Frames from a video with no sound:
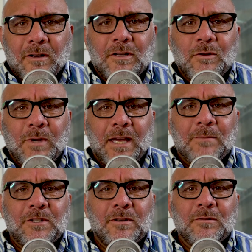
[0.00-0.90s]
Are you
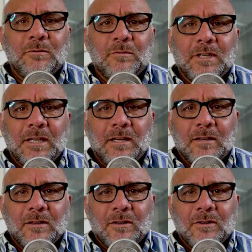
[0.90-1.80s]
absolutely
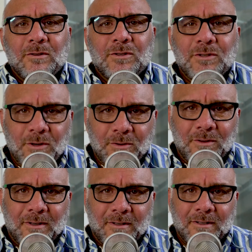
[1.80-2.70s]

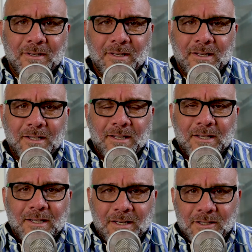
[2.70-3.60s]
certain
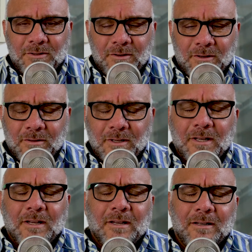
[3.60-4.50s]
it is true?
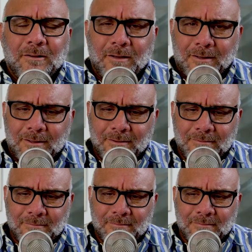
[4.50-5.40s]
Look,
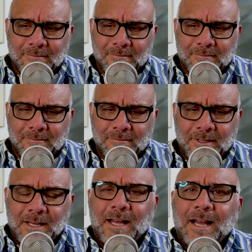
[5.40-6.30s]

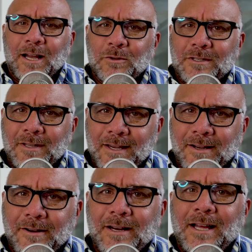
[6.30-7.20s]
I was
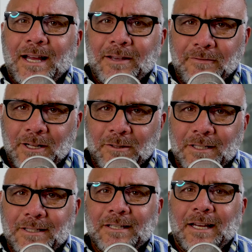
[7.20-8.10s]
there. I felt
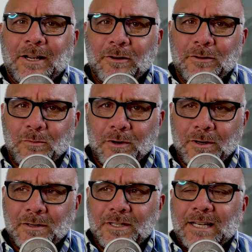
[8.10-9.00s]
it. I heard the
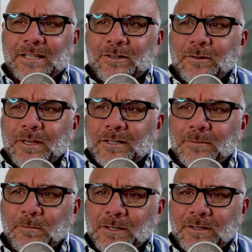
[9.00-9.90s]
words. I saw the
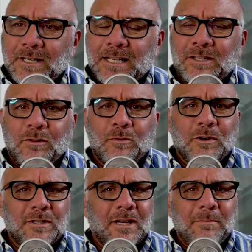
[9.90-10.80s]
expression. I saw the
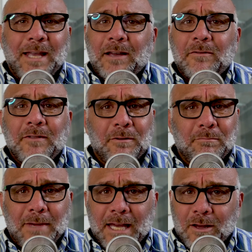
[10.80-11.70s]
words come out of their
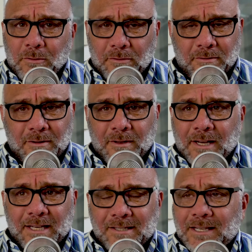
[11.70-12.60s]
mouth.
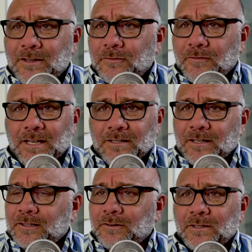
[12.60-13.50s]
I see their face
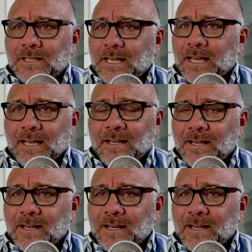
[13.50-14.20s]
clear as day.